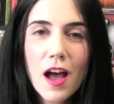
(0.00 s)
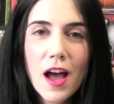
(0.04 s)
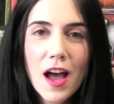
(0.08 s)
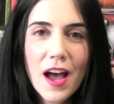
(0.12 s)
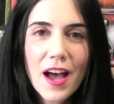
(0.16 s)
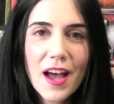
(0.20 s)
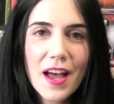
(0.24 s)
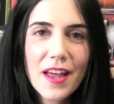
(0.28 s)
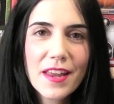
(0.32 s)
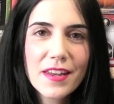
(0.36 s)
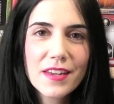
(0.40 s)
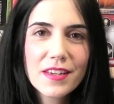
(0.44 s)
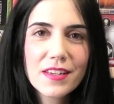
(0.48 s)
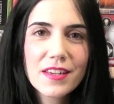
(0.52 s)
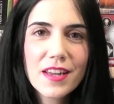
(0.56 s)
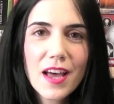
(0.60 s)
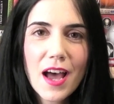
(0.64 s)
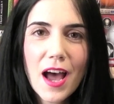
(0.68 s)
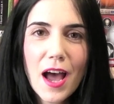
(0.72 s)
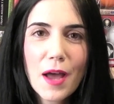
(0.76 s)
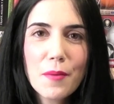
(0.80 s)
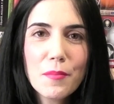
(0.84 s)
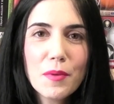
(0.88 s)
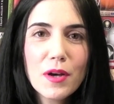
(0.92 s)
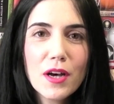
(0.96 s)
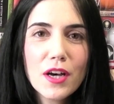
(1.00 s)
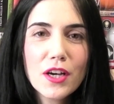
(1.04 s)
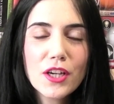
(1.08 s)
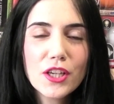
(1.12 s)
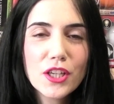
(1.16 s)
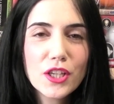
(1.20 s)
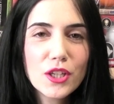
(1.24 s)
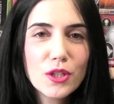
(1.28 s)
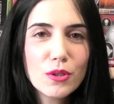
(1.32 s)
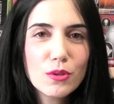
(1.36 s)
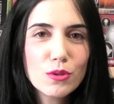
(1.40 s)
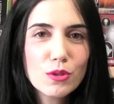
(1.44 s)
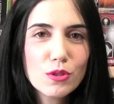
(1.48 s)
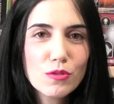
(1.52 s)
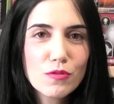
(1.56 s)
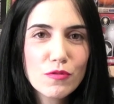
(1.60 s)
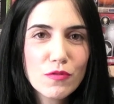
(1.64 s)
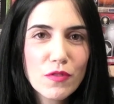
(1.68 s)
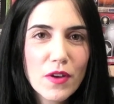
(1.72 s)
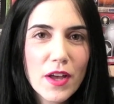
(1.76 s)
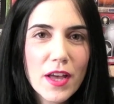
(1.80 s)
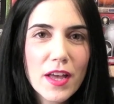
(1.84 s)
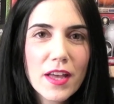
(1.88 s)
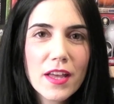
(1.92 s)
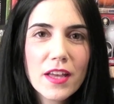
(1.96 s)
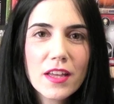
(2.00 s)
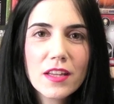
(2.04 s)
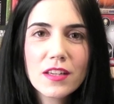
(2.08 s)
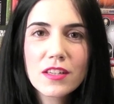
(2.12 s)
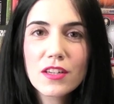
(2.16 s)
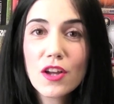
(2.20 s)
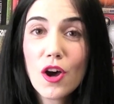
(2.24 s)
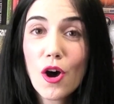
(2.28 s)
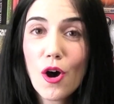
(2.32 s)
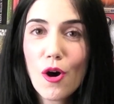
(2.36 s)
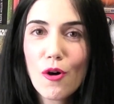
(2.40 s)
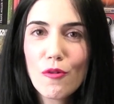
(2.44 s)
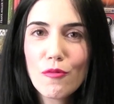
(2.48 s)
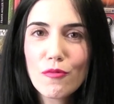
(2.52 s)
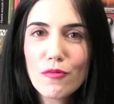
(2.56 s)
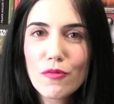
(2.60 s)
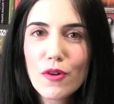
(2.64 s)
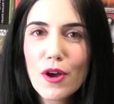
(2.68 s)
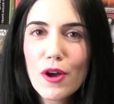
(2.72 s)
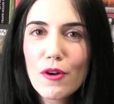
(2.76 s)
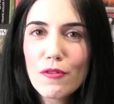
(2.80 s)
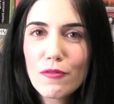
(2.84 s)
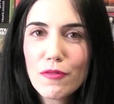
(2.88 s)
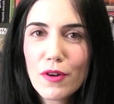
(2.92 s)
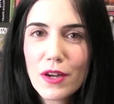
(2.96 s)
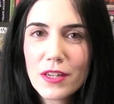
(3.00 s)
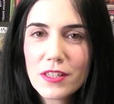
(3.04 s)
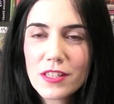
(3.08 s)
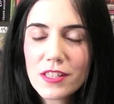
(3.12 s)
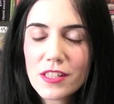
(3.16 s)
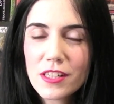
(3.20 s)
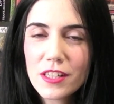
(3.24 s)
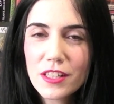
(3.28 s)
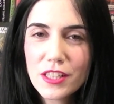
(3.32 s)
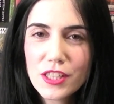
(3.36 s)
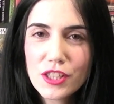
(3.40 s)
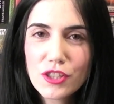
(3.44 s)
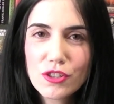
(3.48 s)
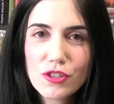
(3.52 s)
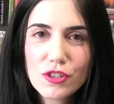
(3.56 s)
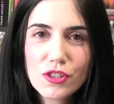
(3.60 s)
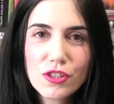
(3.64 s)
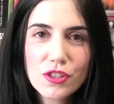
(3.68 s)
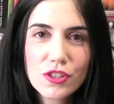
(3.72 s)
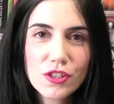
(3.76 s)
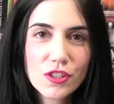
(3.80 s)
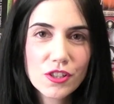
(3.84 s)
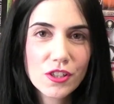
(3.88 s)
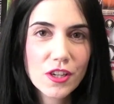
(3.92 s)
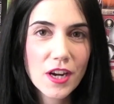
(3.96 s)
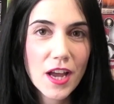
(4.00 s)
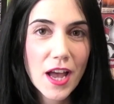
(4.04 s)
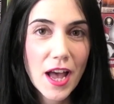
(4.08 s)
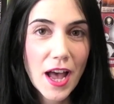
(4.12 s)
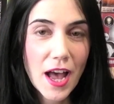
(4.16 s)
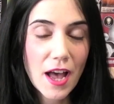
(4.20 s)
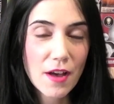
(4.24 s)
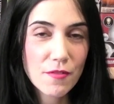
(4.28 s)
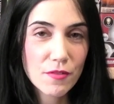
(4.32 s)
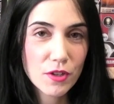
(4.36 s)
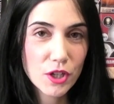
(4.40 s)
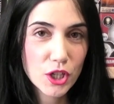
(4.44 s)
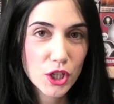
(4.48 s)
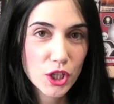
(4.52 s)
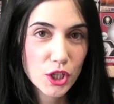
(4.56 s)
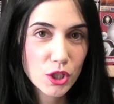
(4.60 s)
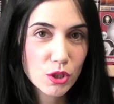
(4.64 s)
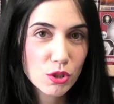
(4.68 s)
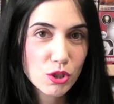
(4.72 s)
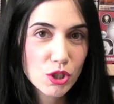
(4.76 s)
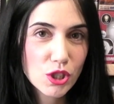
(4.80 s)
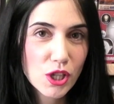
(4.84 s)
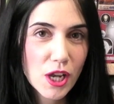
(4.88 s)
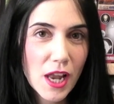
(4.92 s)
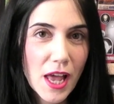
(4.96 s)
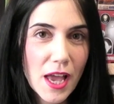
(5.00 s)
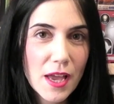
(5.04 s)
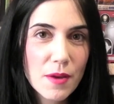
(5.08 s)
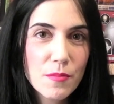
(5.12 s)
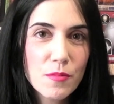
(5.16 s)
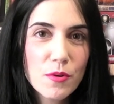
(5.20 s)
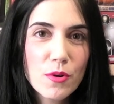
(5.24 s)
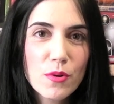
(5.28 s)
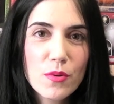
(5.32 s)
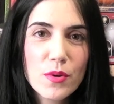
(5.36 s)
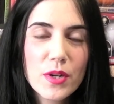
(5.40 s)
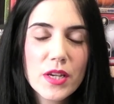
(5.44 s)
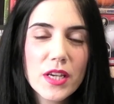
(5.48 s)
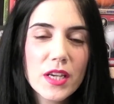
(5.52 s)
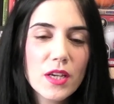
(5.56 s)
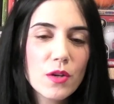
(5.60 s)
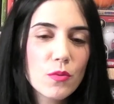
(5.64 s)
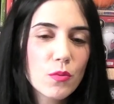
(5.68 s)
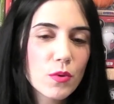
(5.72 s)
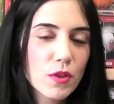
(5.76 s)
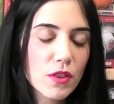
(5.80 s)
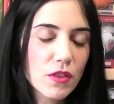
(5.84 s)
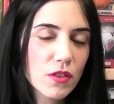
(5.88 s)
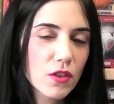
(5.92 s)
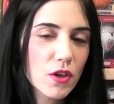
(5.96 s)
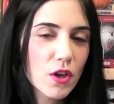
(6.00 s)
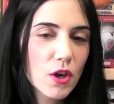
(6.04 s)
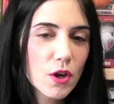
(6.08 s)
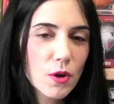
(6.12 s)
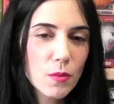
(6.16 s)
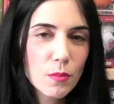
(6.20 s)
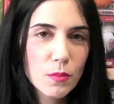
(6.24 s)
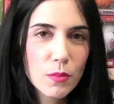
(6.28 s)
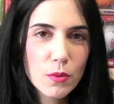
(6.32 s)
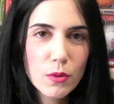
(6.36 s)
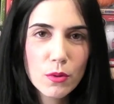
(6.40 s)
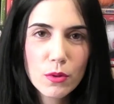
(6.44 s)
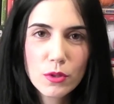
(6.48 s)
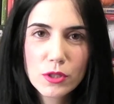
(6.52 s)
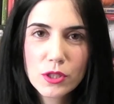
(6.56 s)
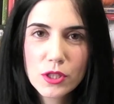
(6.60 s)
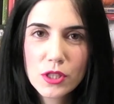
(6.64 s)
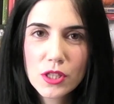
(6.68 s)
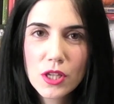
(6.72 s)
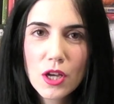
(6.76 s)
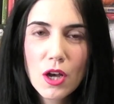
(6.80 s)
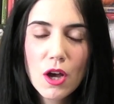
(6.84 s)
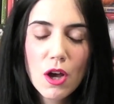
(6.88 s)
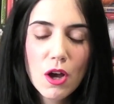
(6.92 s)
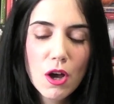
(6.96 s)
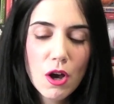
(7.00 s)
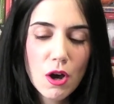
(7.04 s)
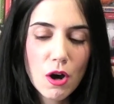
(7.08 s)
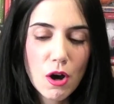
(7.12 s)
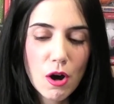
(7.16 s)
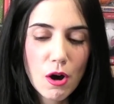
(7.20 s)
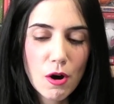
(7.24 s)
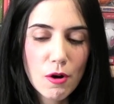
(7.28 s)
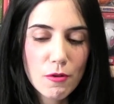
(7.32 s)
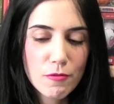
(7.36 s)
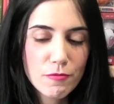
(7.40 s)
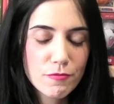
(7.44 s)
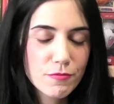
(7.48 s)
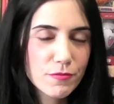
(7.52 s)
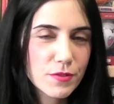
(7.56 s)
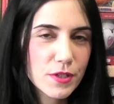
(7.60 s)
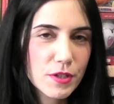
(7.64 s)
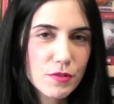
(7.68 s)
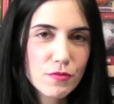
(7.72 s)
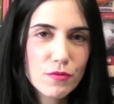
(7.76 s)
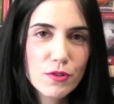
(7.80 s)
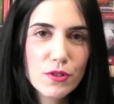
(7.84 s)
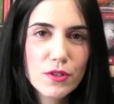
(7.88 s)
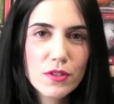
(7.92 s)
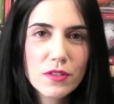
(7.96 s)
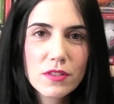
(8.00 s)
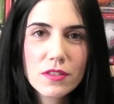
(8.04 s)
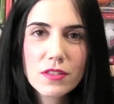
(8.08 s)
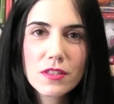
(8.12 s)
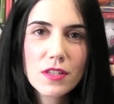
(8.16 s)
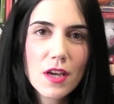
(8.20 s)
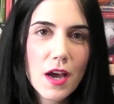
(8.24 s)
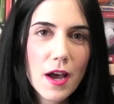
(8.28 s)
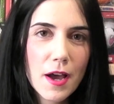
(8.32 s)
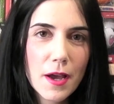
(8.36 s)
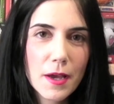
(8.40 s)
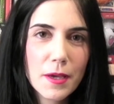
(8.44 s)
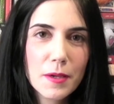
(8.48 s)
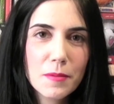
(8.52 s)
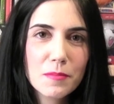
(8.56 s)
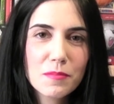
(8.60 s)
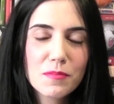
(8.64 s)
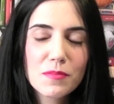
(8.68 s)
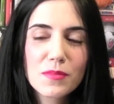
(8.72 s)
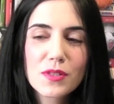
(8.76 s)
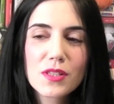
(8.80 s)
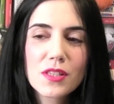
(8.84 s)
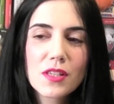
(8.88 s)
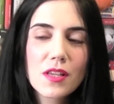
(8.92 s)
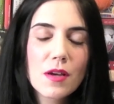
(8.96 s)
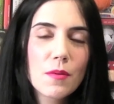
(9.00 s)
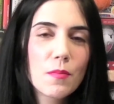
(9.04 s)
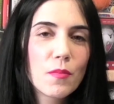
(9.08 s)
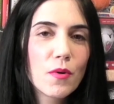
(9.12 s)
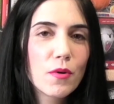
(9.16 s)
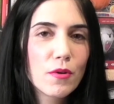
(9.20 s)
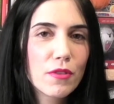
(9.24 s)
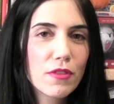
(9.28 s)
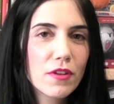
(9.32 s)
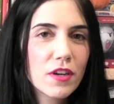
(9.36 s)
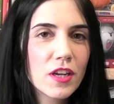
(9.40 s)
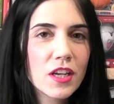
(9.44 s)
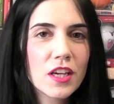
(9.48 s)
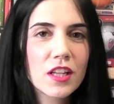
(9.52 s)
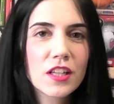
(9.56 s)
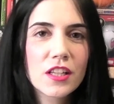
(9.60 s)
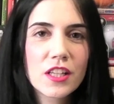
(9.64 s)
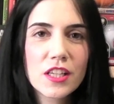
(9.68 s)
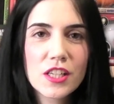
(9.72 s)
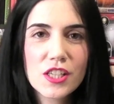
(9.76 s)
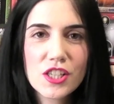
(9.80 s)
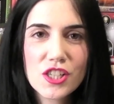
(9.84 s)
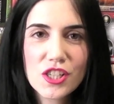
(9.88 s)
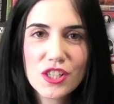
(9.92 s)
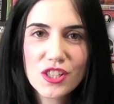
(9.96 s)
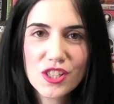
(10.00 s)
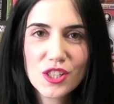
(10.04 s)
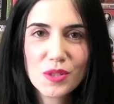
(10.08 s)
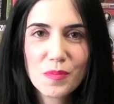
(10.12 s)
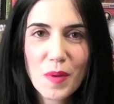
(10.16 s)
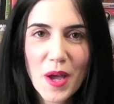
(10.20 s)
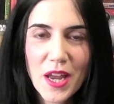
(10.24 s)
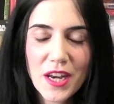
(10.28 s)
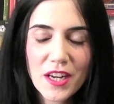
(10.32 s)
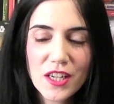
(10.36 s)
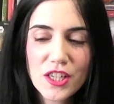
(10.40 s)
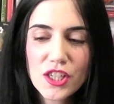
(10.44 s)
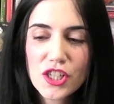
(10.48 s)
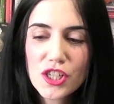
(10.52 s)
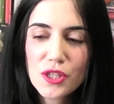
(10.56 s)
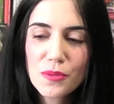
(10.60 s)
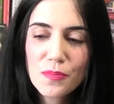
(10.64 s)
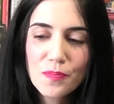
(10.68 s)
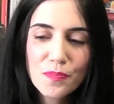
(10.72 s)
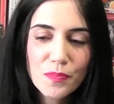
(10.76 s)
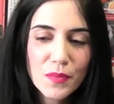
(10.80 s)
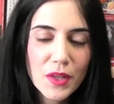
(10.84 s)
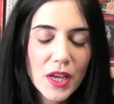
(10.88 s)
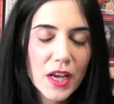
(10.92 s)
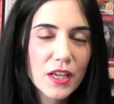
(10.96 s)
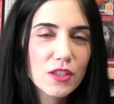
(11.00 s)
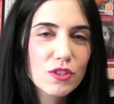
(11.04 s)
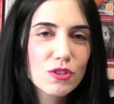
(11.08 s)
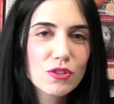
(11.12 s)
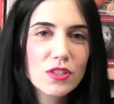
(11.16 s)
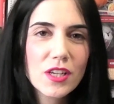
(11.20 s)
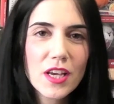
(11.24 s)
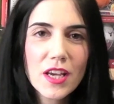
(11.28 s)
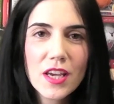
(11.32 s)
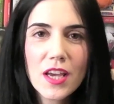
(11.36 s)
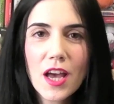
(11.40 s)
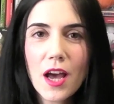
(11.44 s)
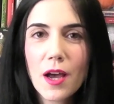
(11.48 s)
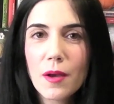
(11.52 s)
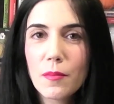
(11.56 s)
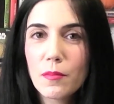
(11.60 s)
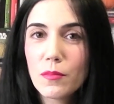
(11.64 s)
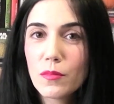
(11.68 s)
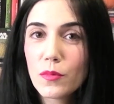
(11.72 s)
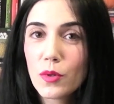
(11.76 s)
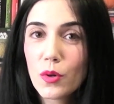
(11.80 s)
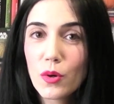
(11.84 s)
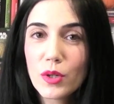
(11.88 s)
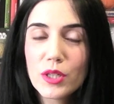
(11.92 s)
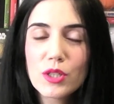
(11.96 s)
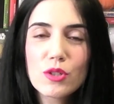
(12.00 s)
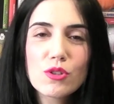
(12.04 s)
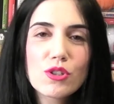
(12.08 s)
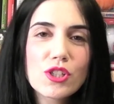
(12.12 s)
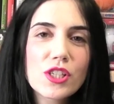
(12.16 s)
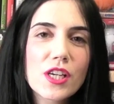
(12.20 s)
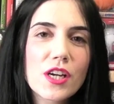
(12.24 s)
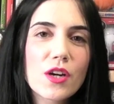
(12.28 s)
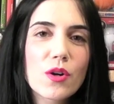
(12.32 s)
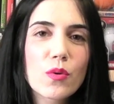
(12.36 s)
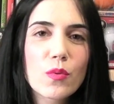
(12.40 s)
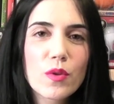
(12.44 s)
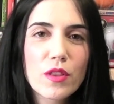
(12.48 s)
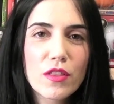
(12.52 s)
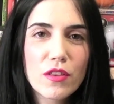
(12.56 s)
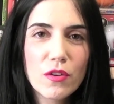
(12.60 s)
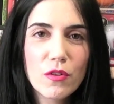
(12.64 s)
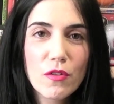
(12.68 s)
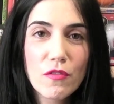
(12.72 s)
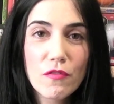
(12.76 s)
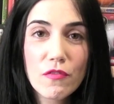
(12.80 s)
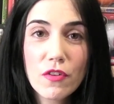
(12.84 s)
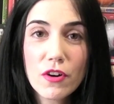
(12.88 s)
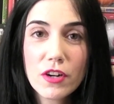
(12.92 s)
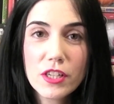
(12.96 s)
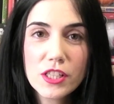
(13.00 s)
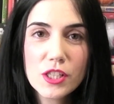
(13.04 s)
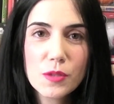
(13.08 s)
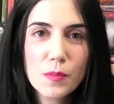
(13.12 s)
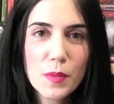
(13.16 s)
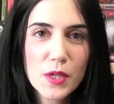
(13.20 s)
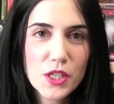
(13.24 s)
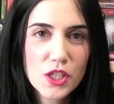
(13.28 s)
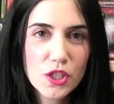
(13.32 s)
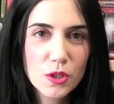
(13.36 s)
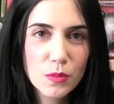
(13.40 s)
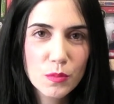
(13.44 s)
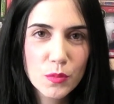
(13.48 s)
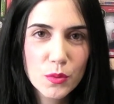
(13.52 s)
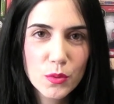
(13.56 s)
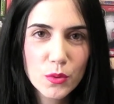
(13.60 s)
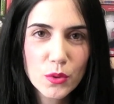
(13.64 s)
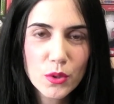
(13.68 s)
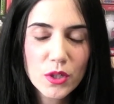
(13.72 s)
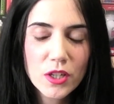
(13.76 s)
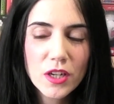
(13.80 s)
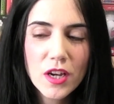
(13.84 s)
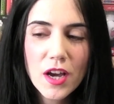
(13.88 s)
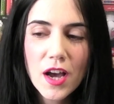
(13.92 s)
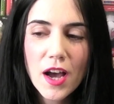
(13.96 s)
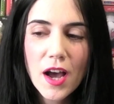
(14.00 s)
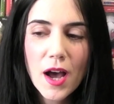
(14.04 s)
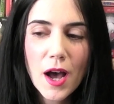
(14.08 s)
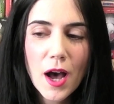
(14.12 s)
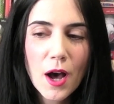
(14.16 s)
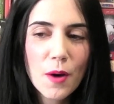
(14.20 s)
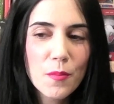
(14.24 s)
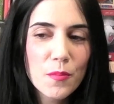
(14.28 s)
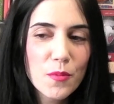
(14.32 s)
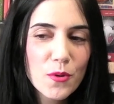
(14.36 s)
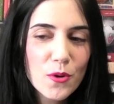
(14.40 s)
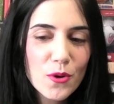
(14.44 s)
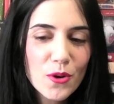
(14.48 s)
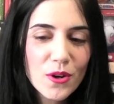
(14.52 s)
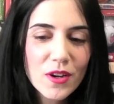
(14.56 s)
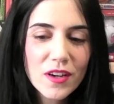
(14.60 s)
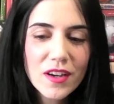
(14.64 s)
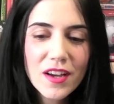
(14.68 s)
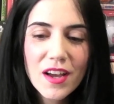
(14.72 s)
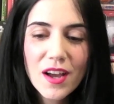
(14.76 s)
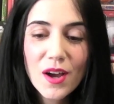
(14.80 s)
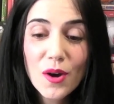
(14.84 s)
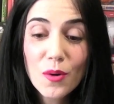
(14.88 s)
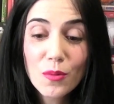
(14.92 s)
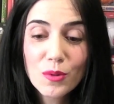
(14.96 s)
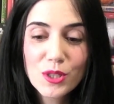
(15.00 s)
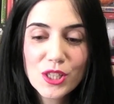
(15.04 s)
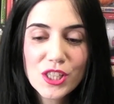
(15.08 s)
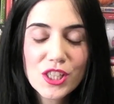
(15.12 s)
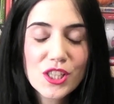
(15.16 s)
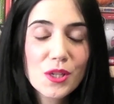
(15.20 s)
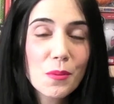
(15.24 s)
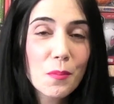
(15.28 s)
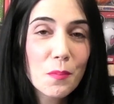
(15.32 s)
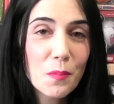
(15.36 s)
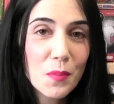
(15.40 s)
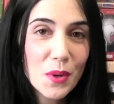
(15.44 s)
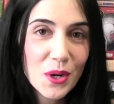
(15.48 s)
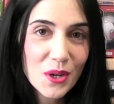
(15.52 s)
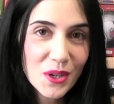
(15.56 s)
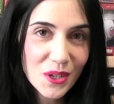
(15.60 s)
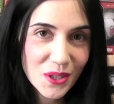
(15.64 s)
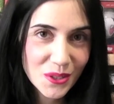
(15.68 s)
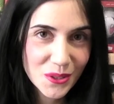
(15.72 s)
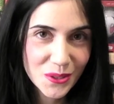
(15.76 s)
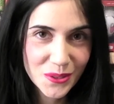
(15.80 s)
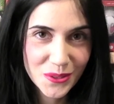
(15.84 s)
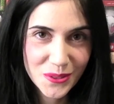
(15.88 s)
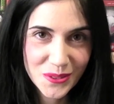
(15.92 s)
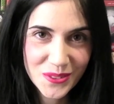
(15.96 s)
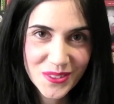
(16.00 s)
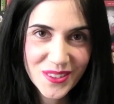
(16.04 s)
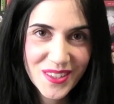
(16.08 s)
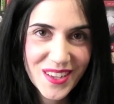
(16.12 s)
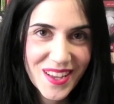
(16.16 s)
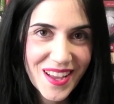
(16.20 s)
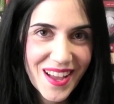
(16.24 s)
And I'm a huge fan of fantasy literature. I have a huge library with books of different times, both in English and Spanish. And today I'm going to share with you a very special book, a book which is a miracle.